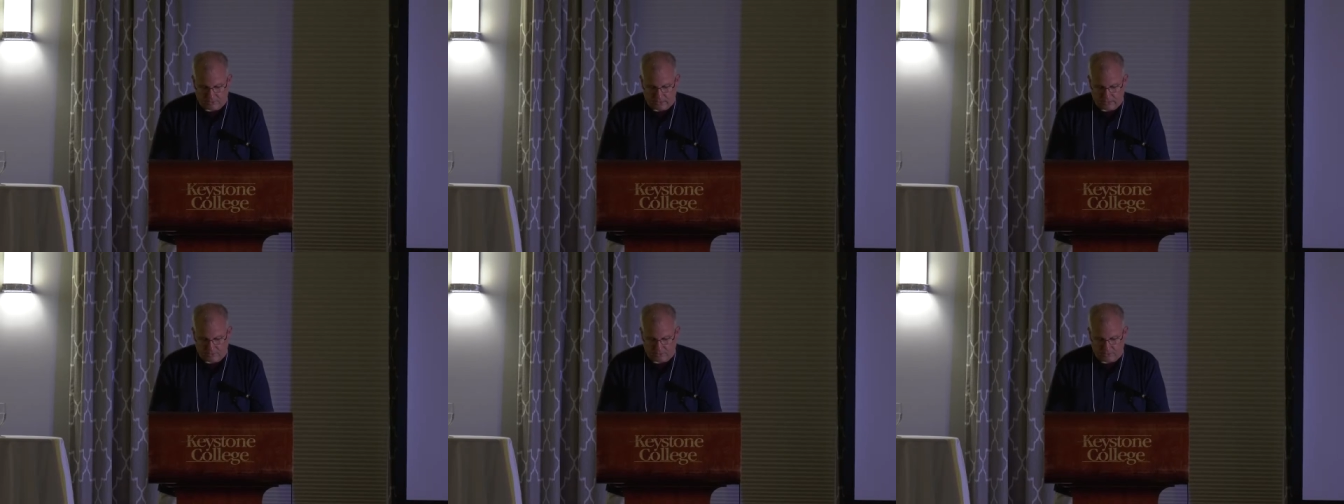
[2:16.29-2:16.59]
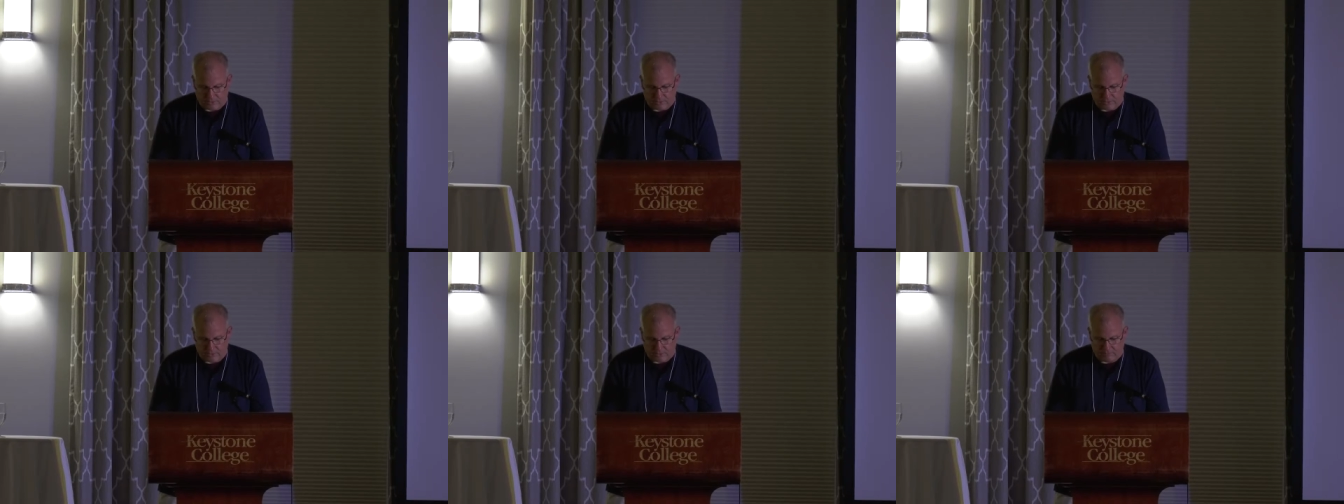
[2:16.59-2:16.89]
when I
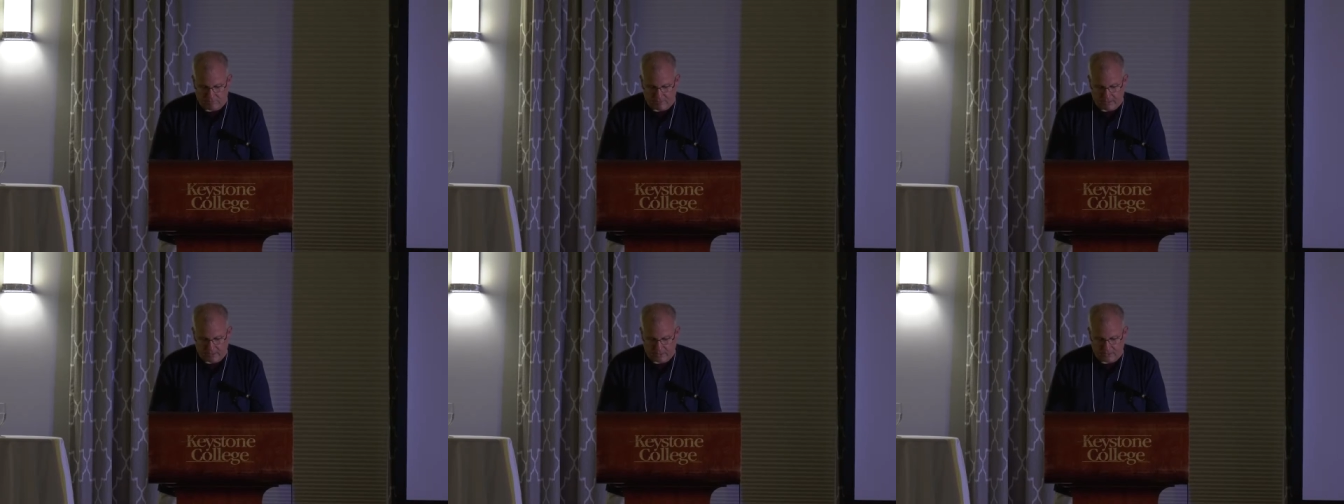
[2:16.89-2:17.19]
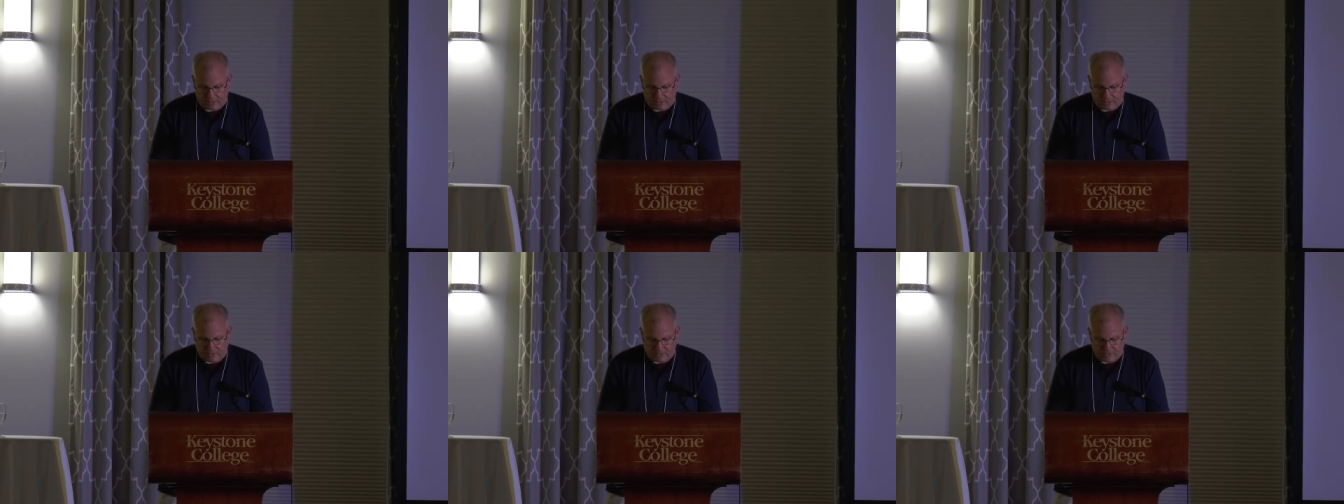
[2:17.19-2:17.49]
heard Steve
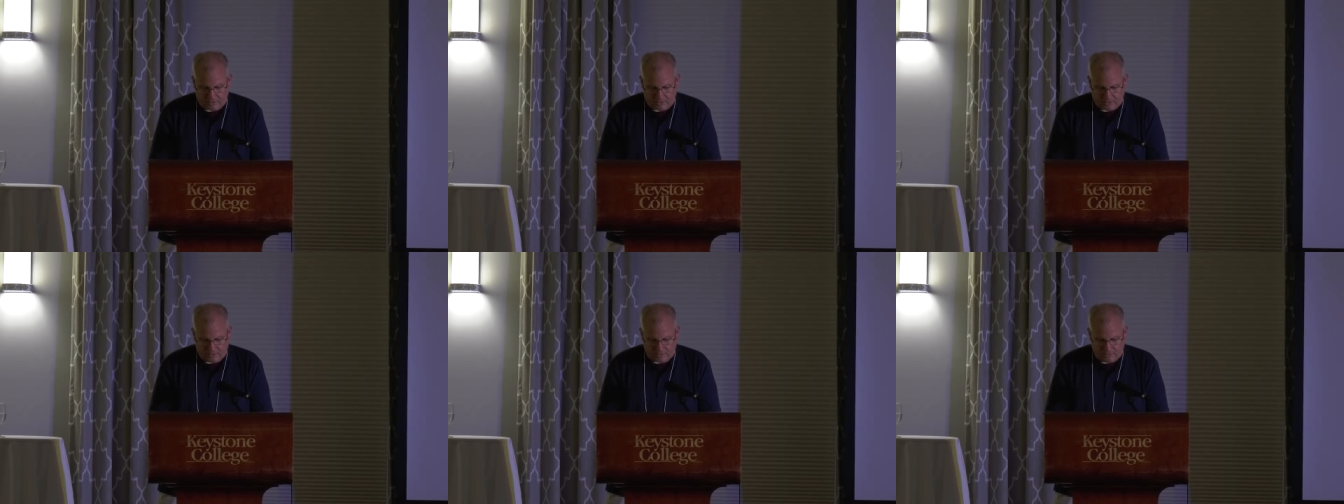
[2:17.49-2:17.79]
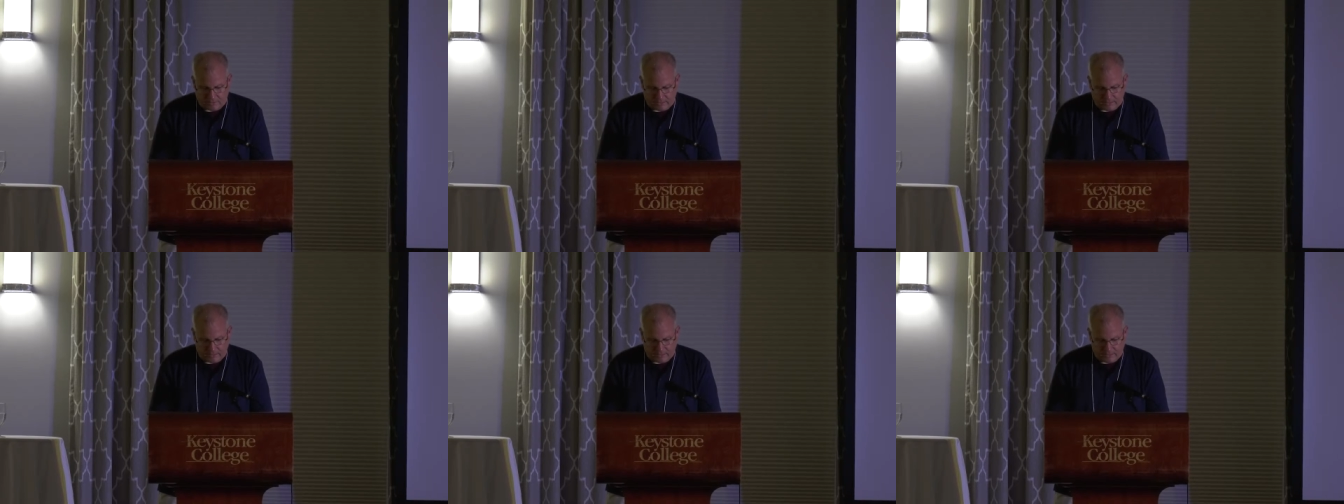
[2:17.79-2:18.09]
McIntosh
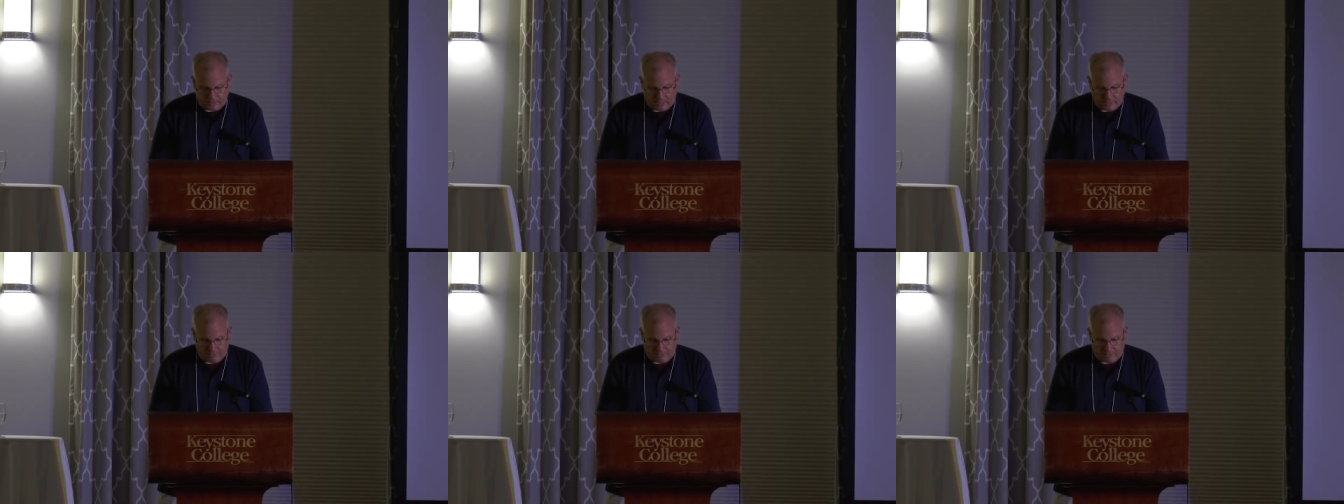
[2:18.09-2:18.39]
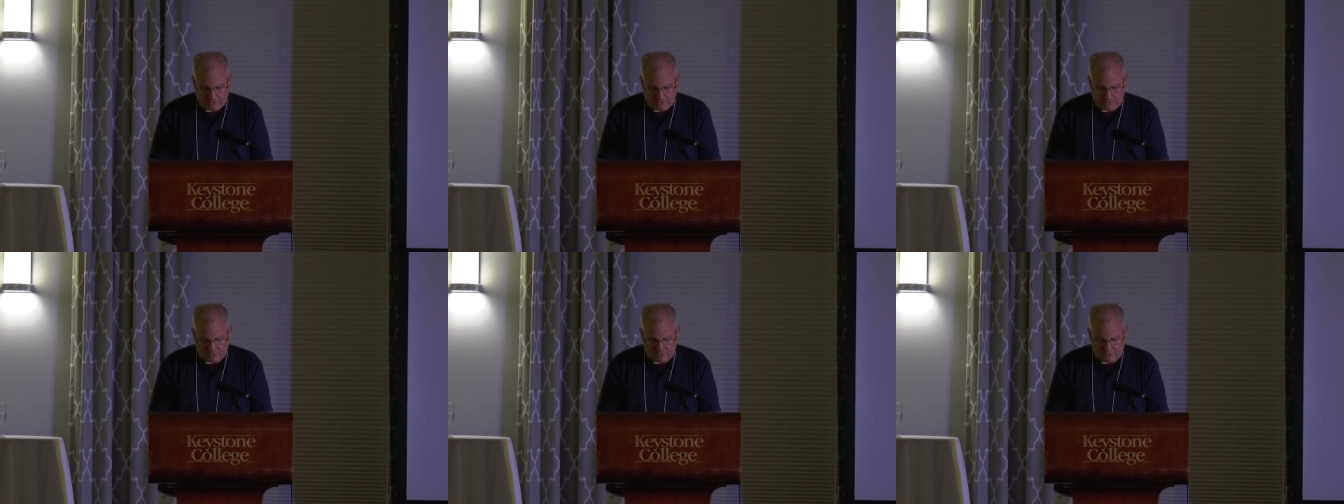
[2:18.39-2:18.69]
explaining the
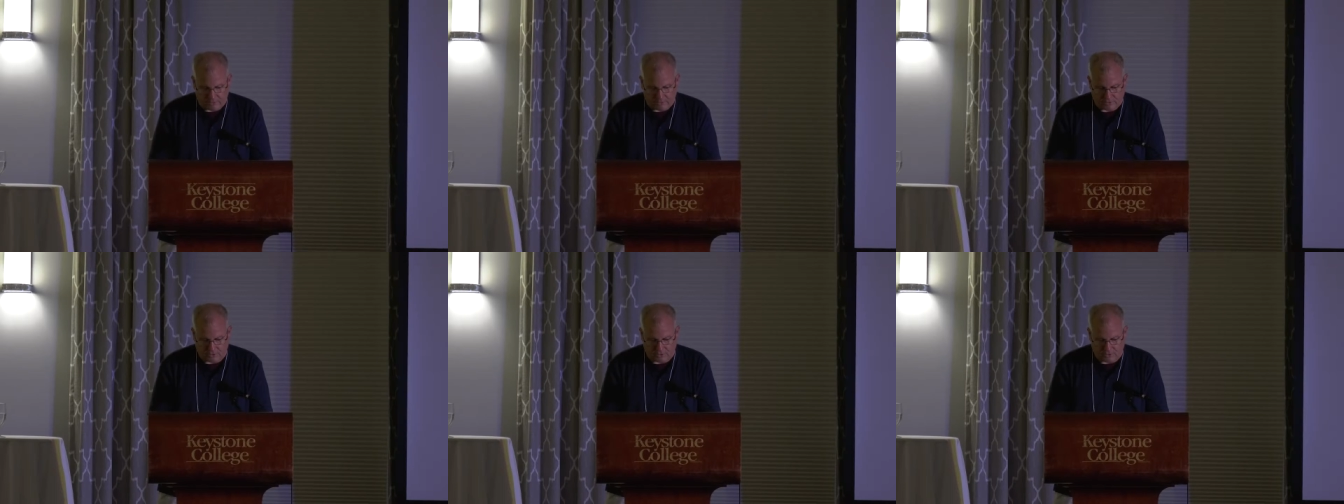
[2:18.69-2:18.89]
evolution